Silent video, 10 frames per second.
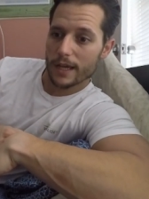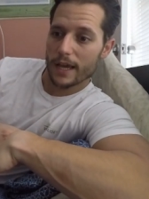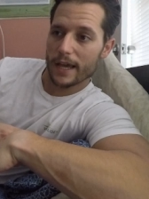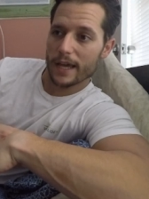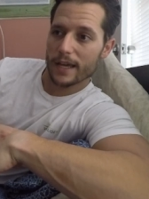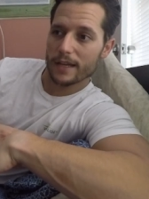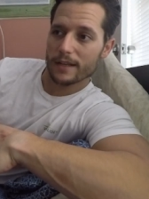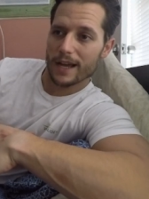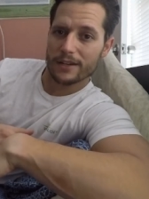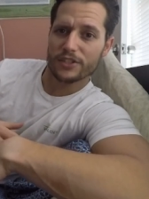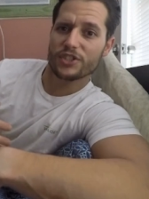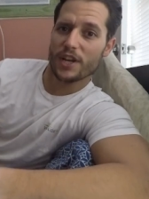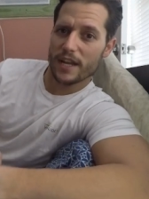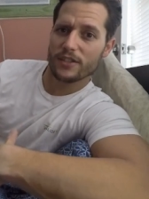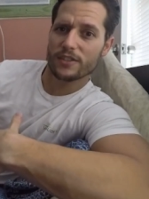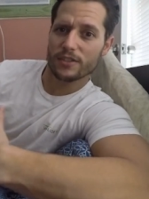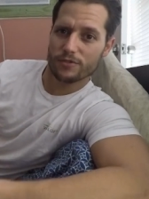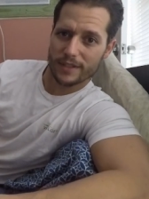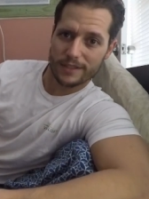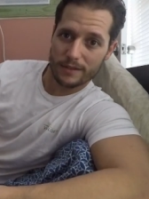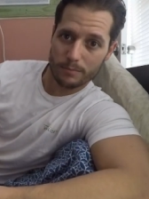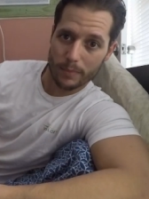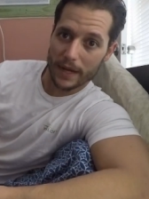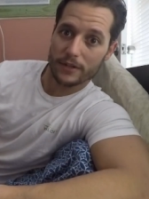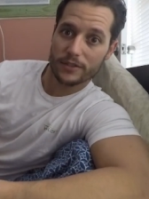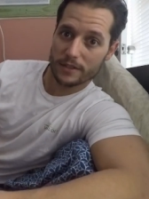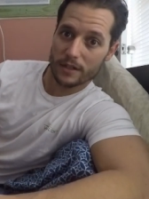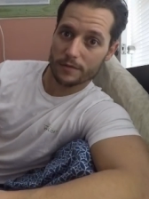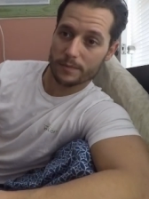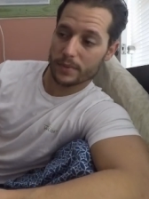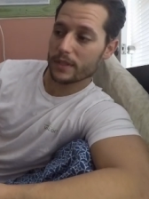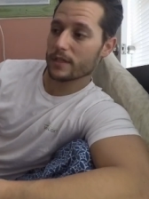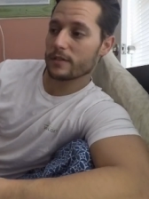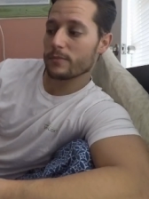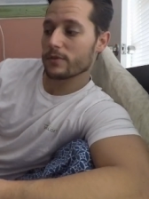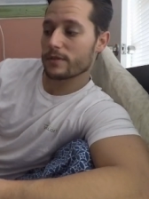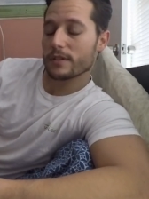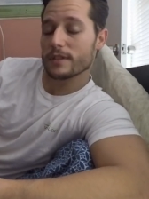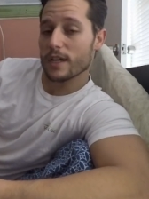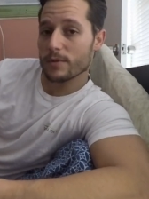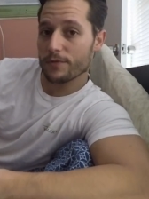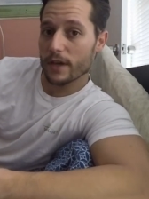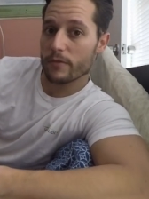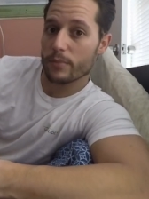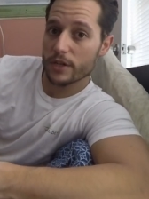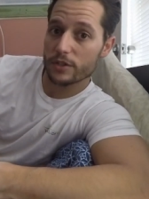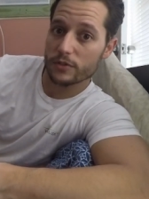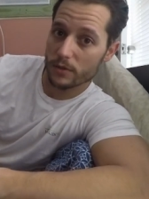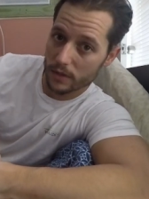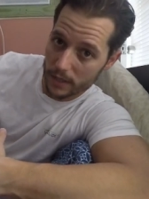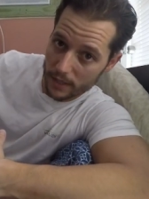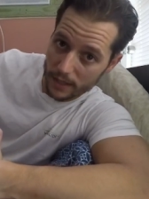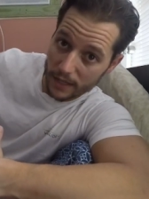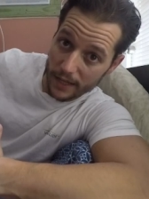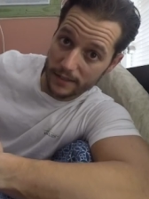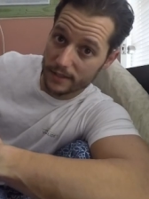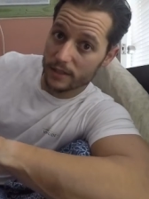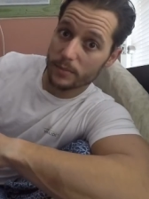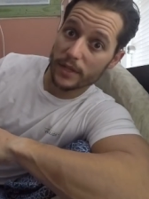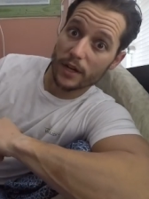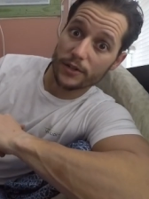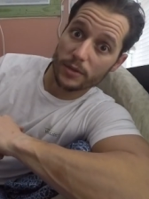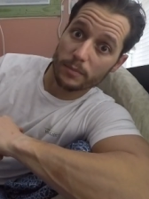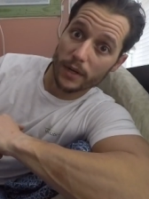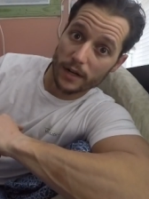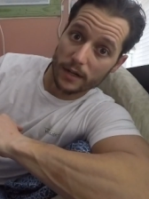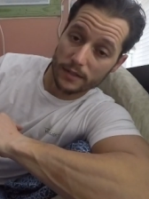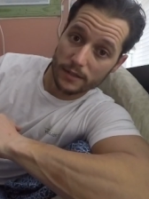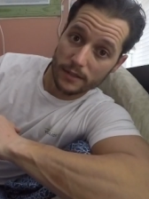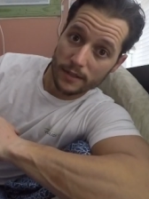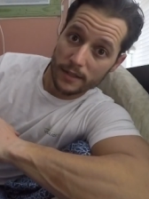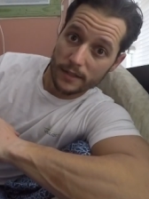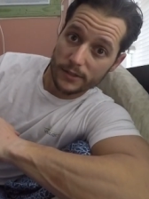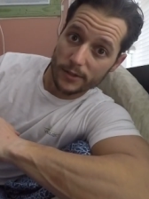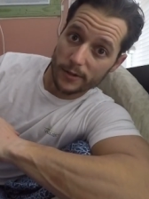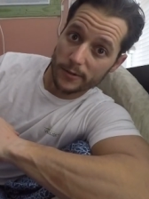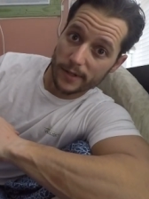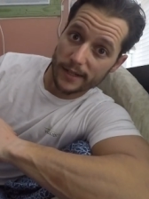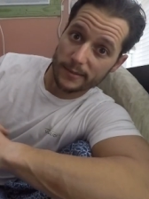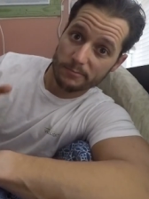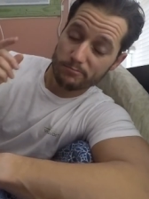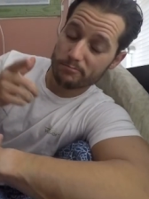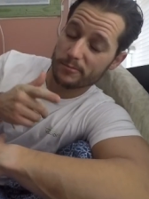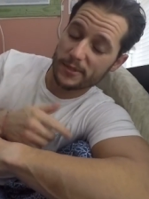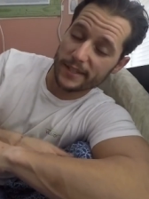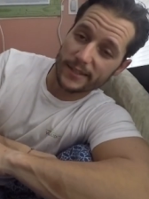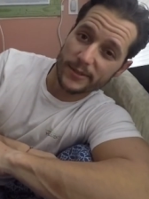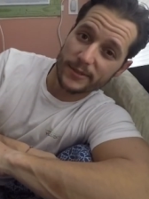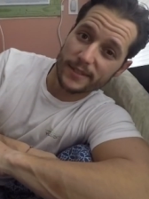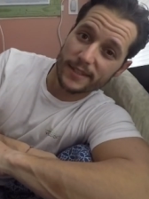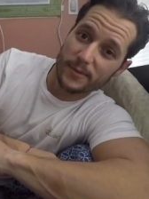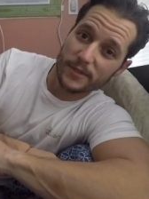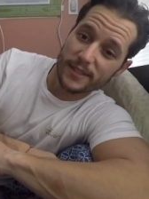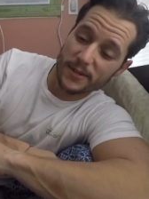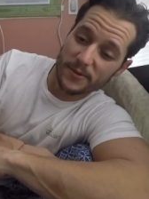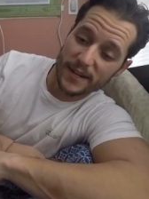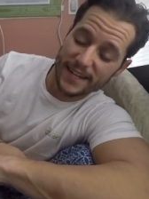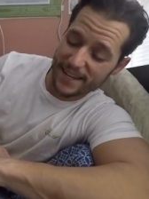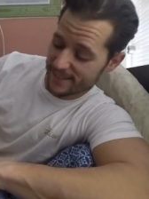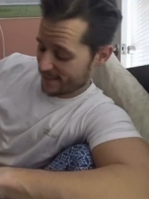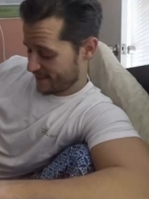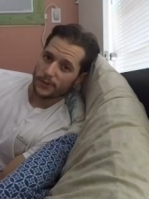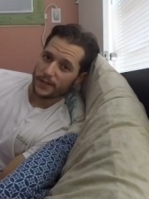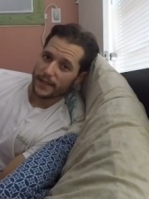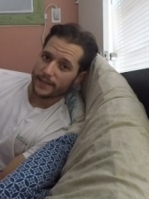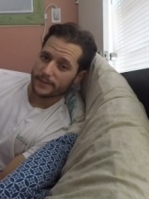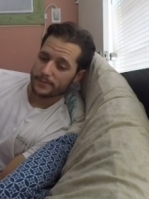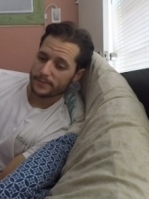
and how to change the dressing by yourself because most of the time if you have a pressure sore it's going to be on your buttocks so uh, stay tuned and I'm gonna tell you right now hey guys